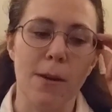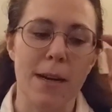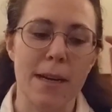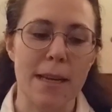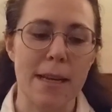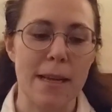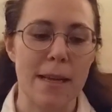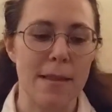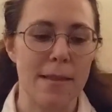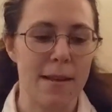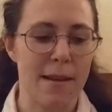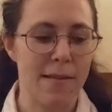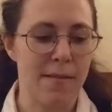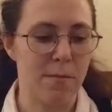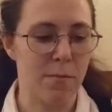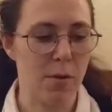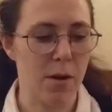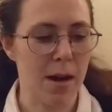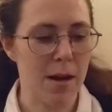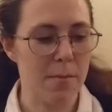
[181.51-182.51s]
already
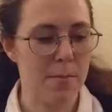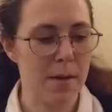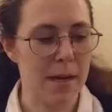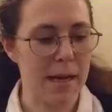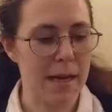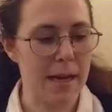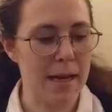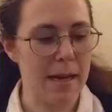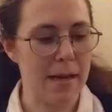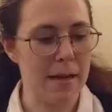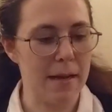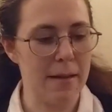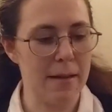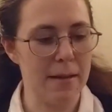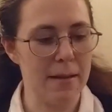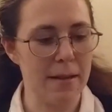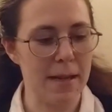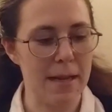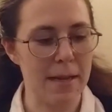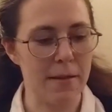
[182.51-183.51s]
they've brought me
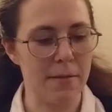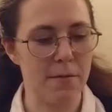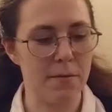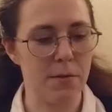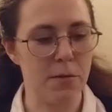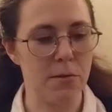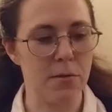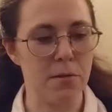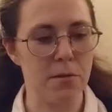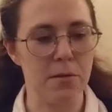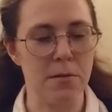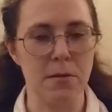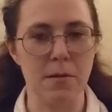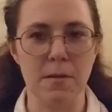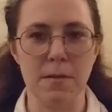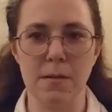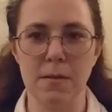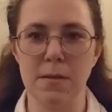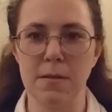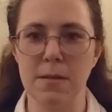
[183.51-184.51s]
like a
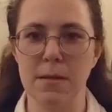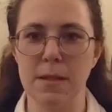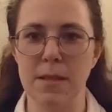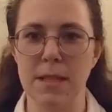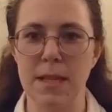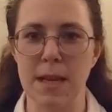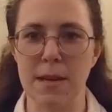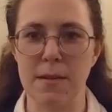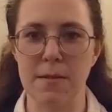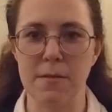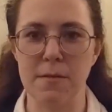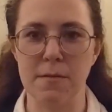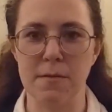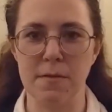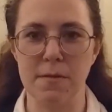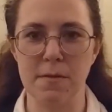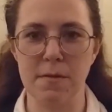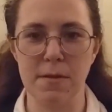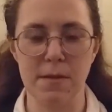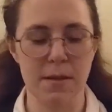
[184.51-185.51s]
full set
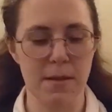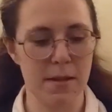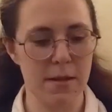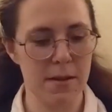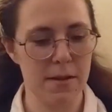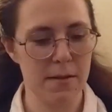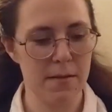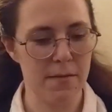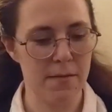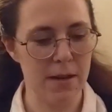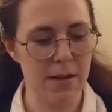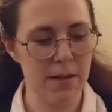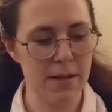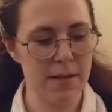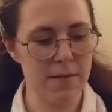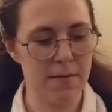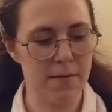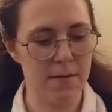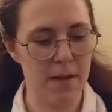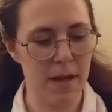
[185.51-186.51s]
of
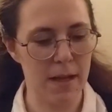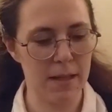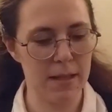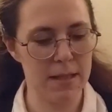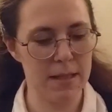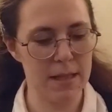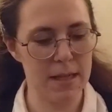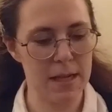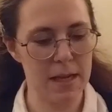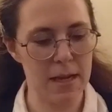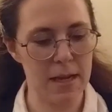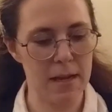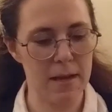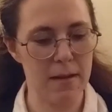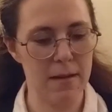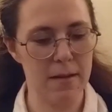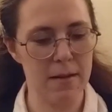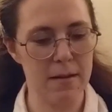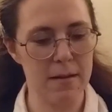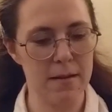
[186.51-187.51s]
very
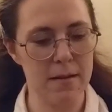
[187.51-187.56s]
fancy,